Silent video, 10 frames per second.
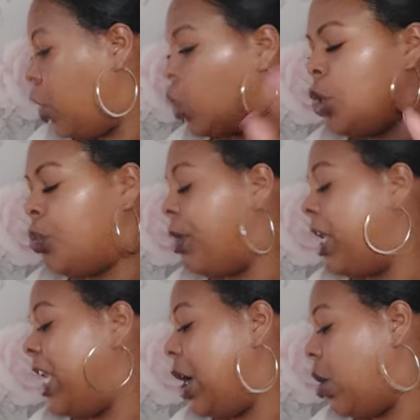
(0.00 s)
could be a
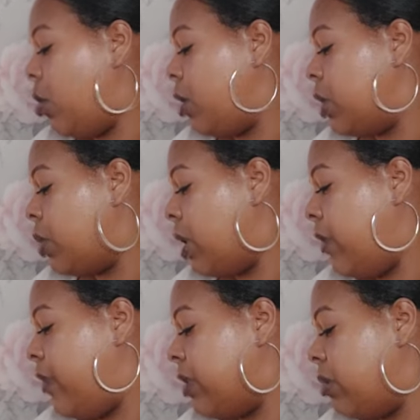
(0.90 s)
Leo as well
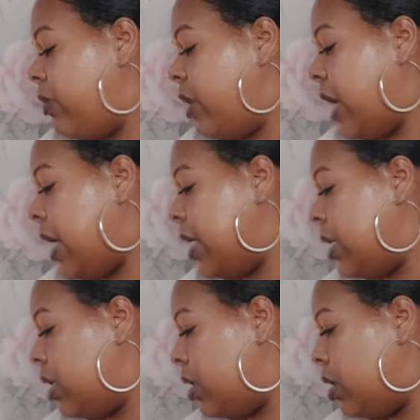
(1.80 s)
for some of you
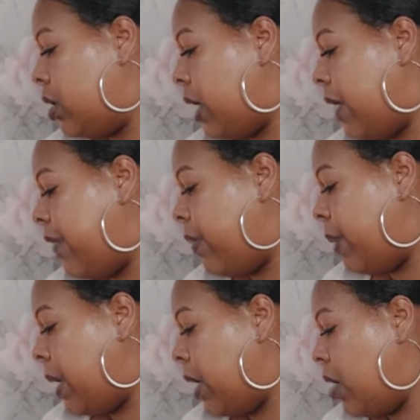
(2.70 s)
guys. Don't have to
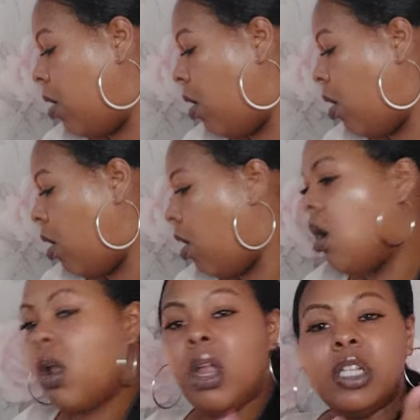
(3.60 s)
be.
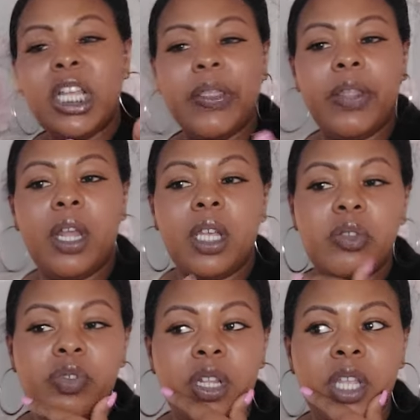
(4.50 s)
Check the
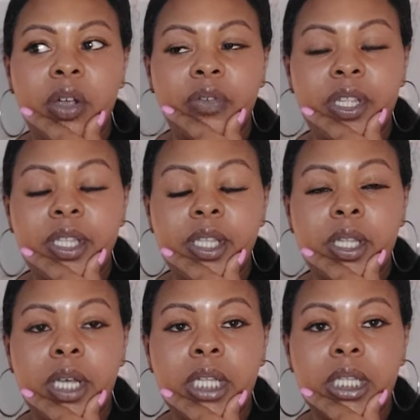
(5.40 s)
last Leo reading
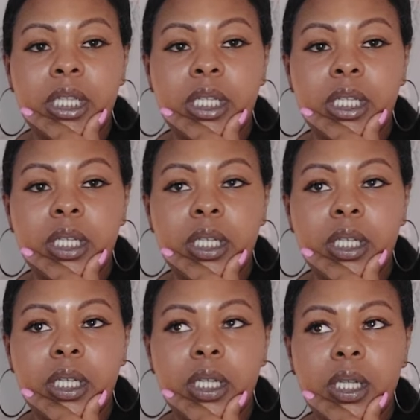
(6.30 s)
that I did.
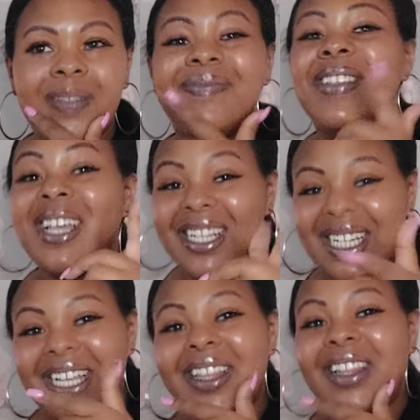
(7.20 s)

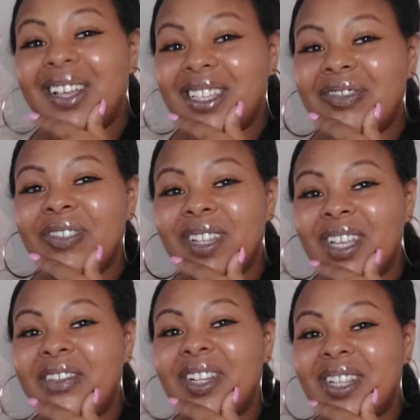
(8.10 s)
Check the last
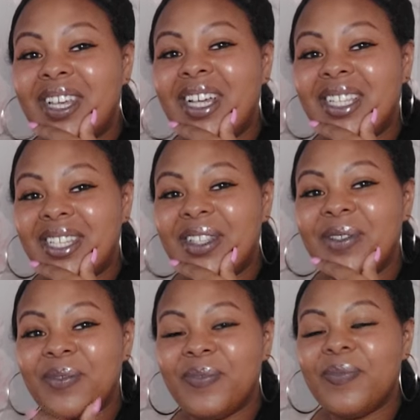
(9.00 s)
Leo reading that I did.
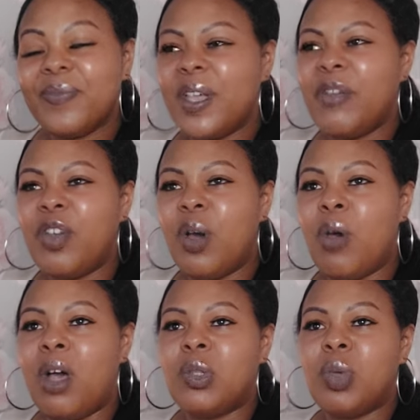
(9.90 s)
I forgot
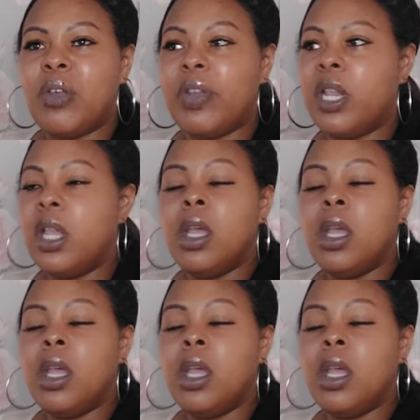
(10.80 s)
what I was wearing.